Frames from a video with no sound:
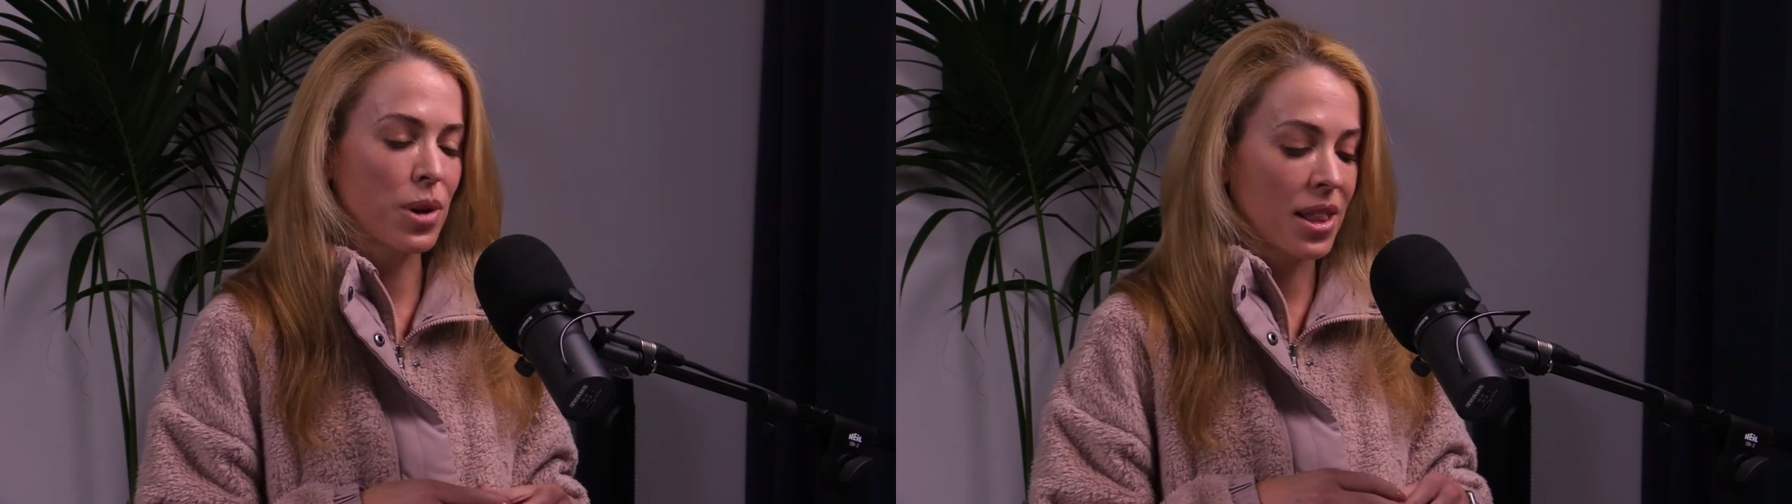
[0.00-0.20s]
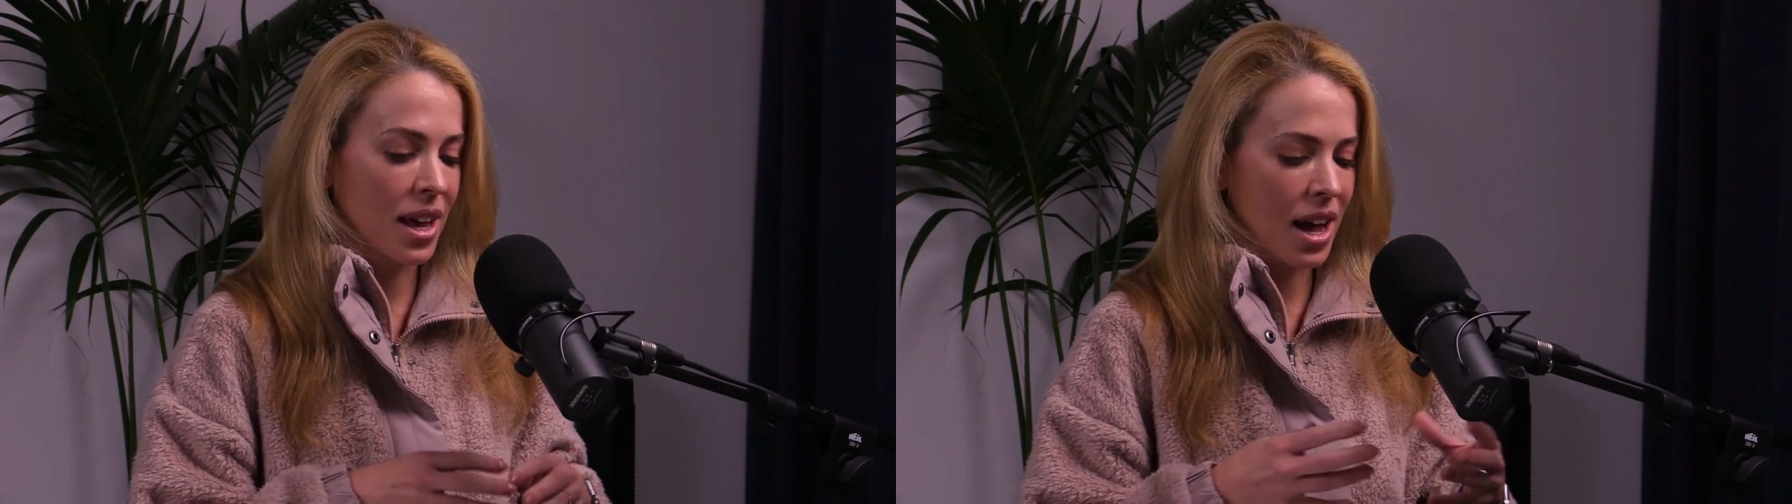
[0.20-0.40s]

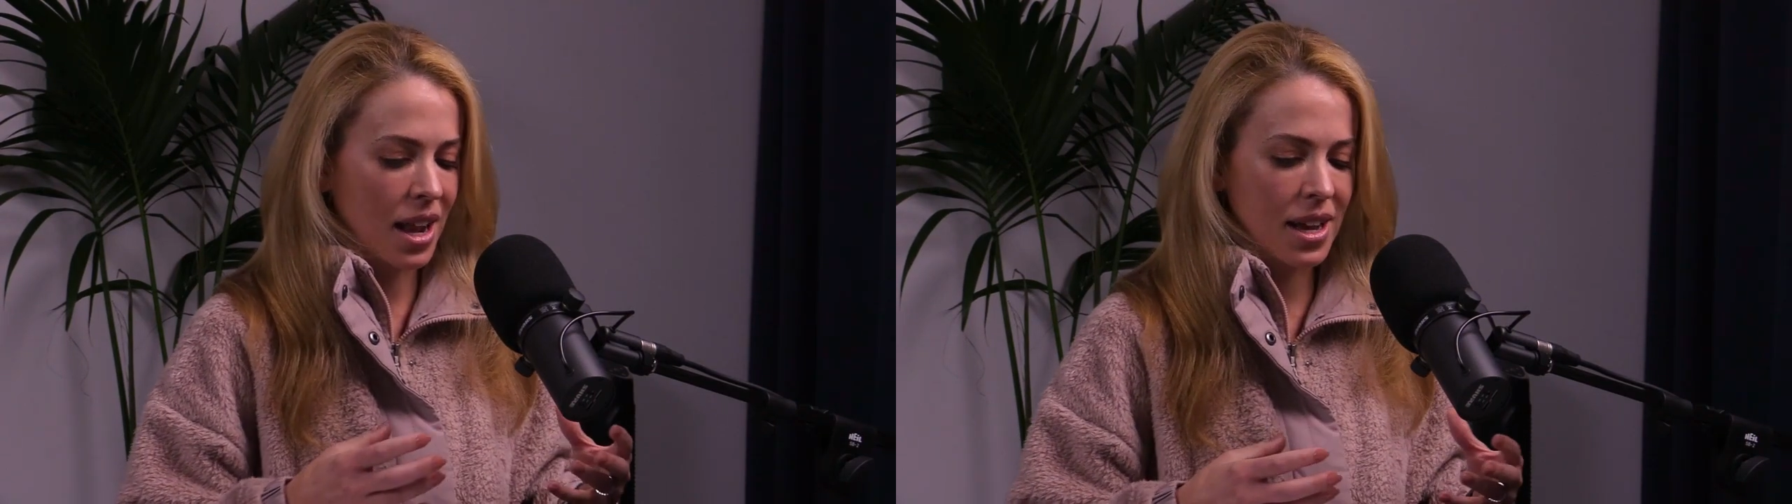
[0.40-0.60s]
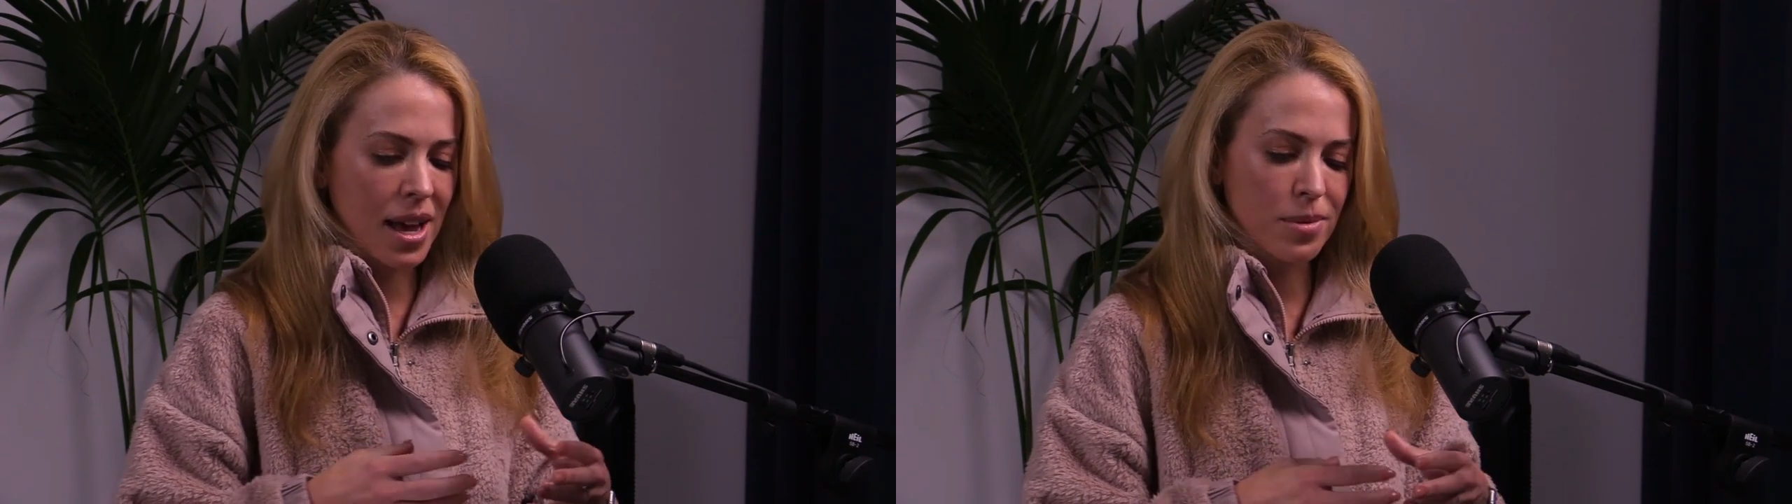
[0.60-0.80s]
and they
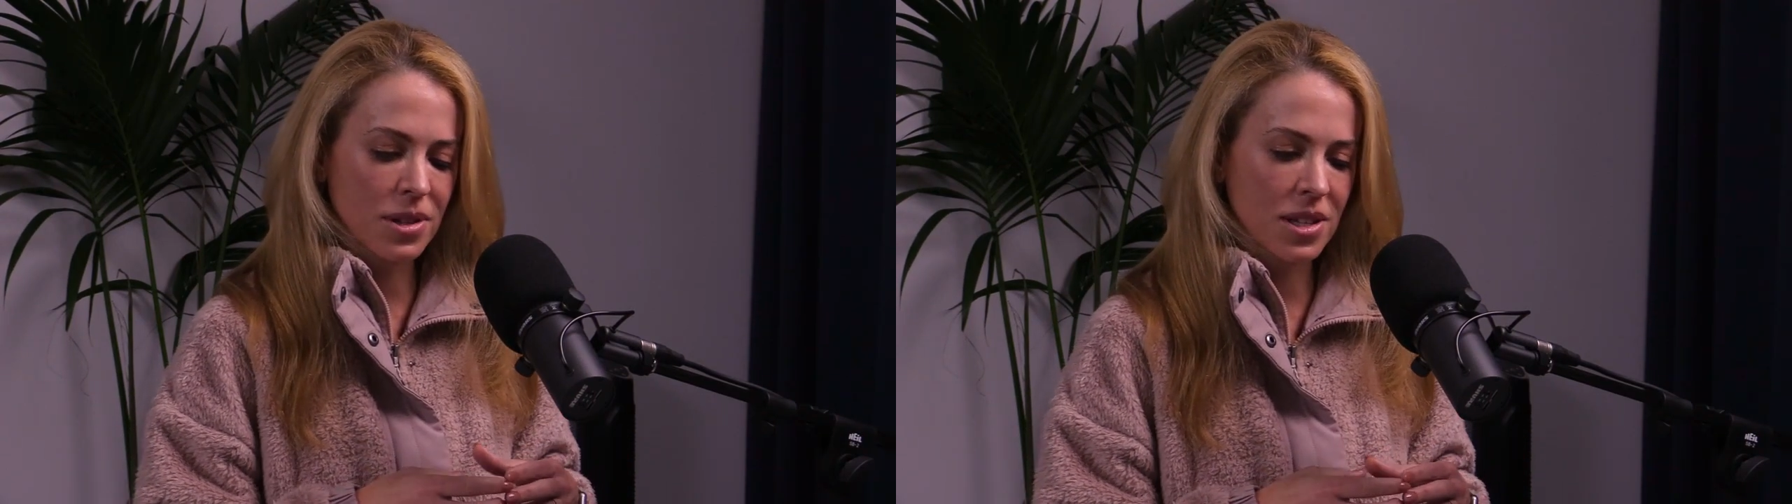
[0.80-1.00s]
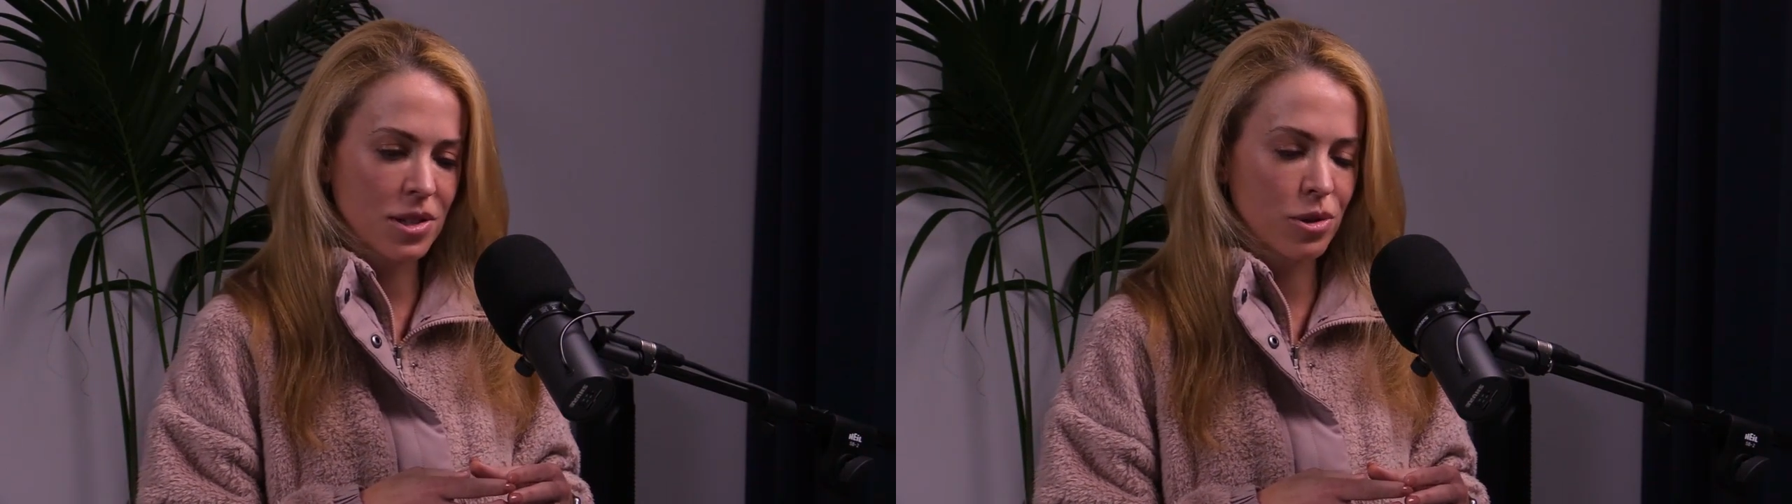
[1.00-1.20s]
kind of came
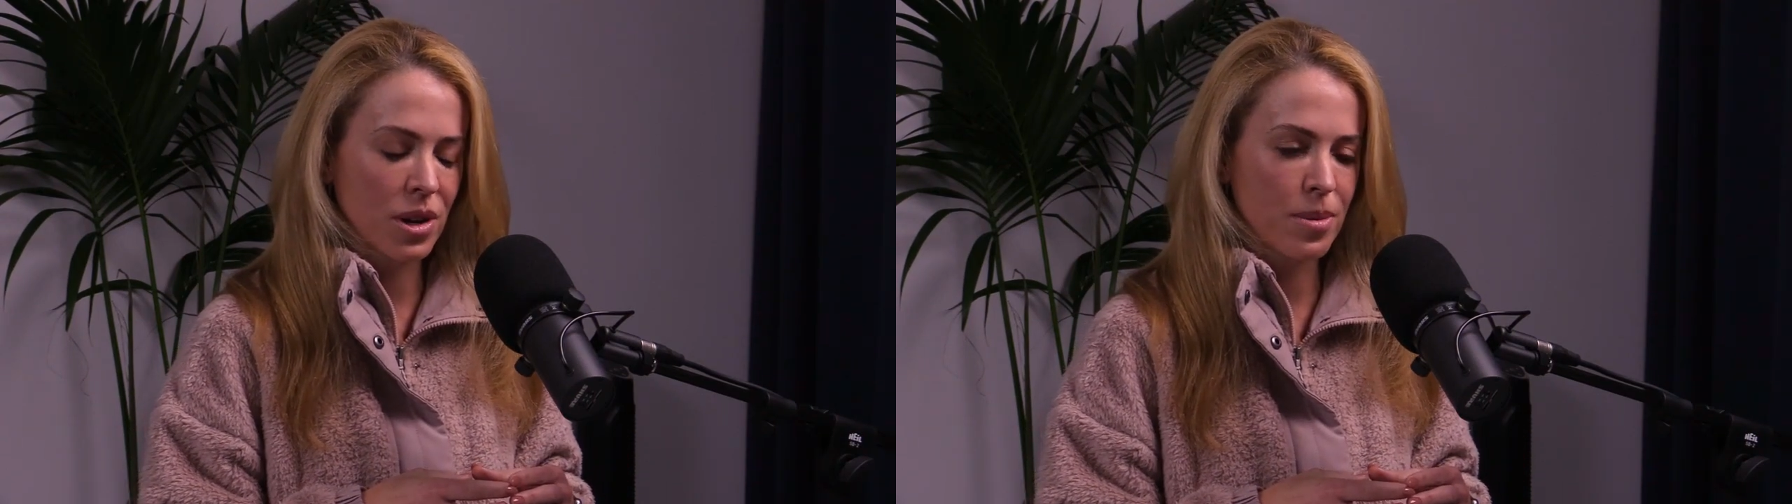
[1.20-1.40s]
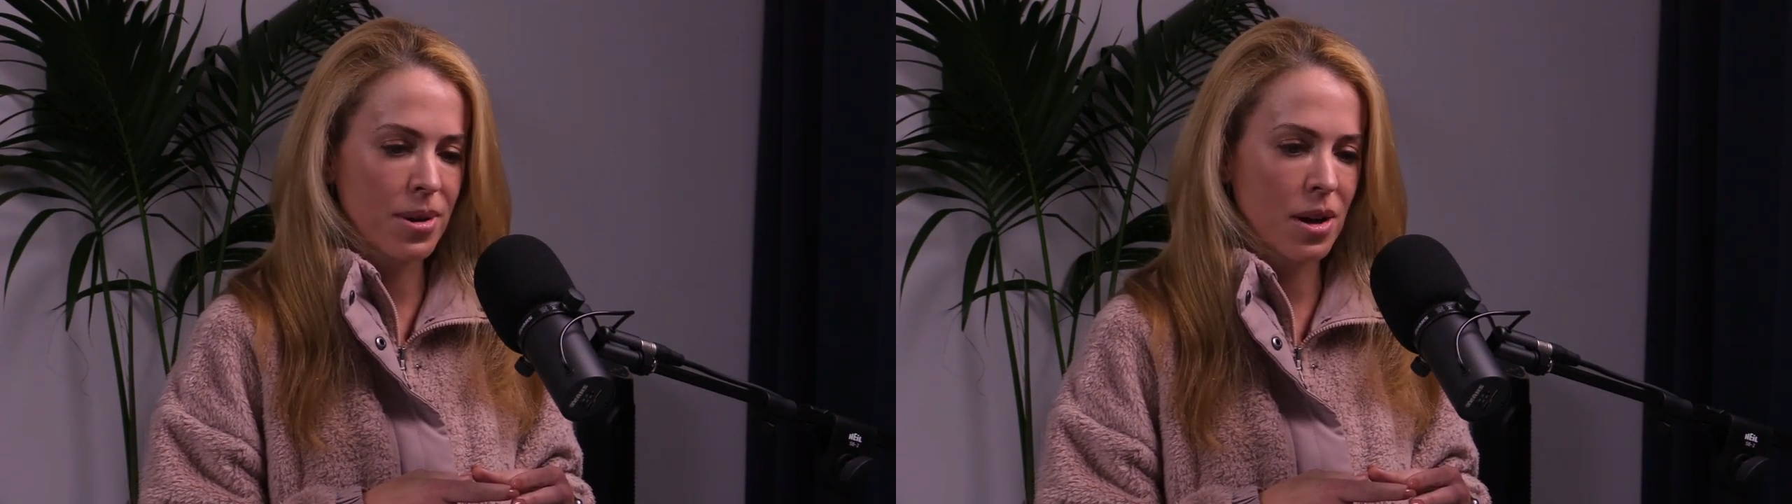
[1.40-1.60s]
to this
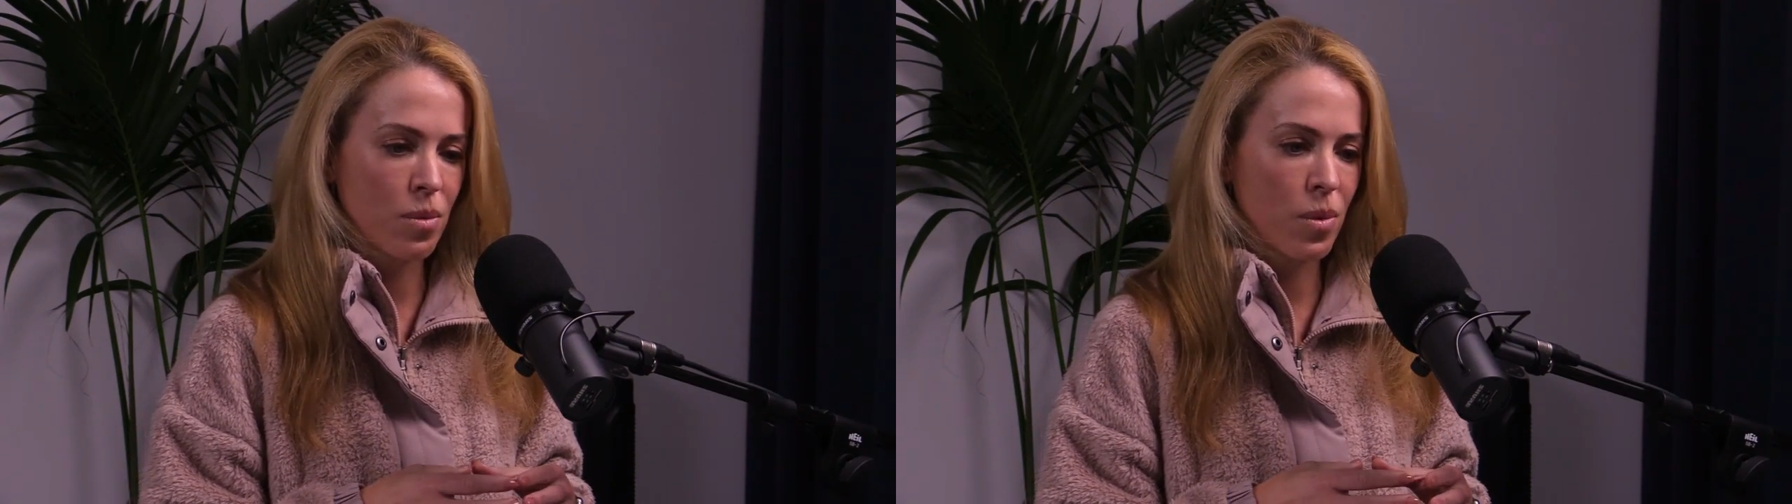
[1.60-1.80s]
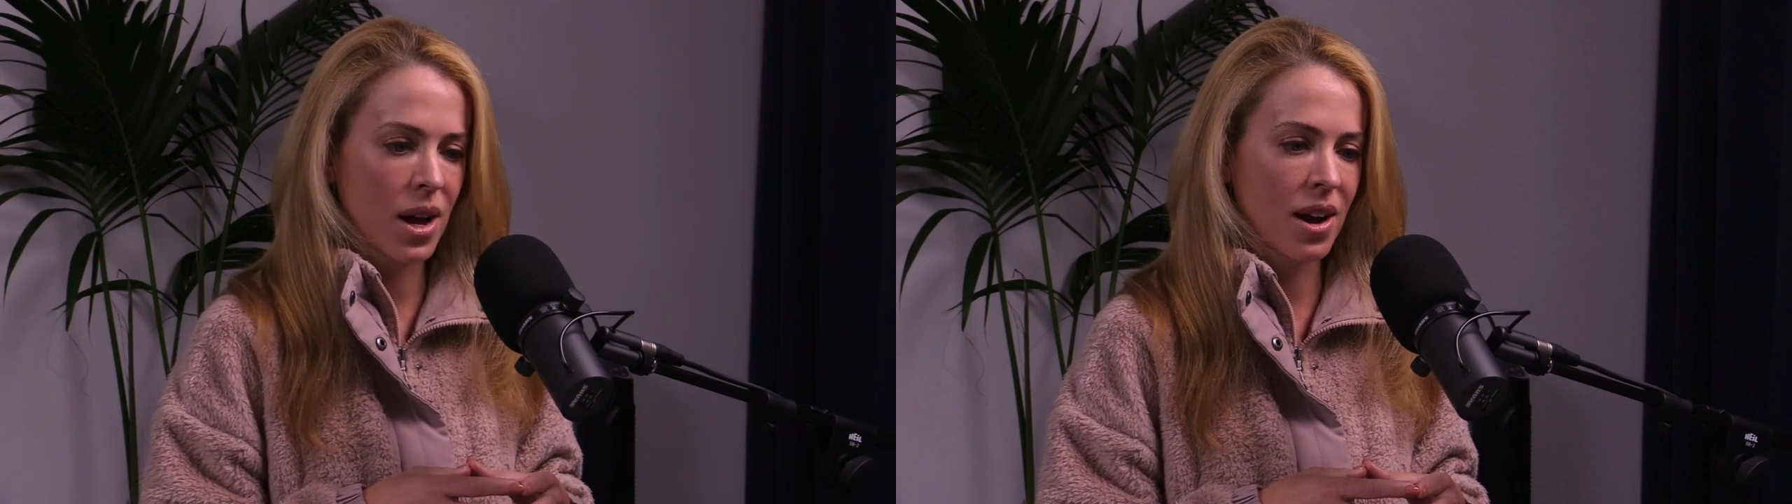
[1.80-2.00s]

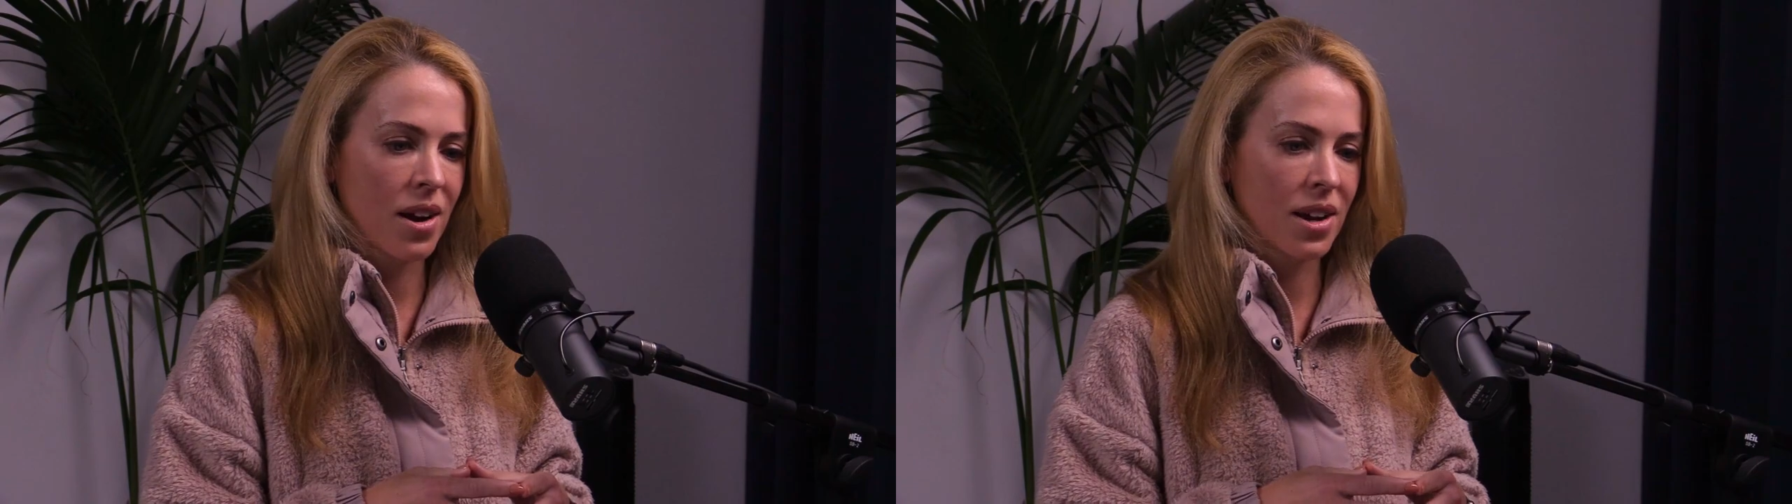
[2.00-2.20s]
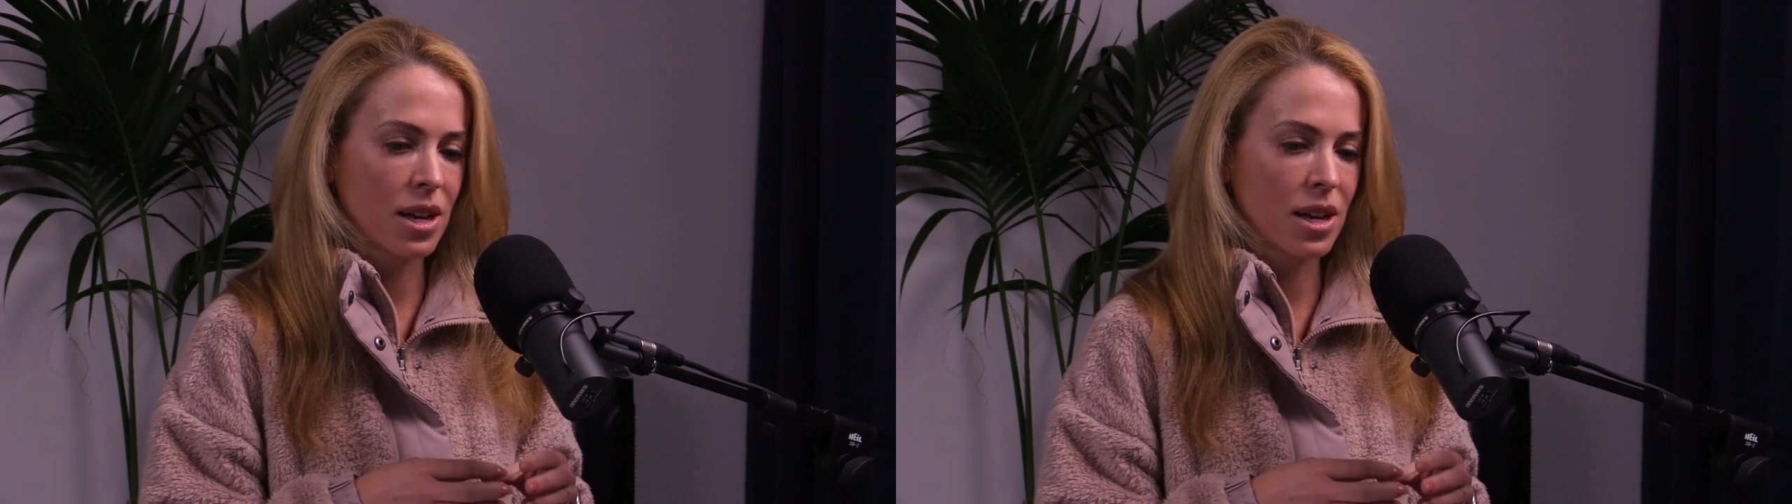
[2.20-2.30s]
agreement where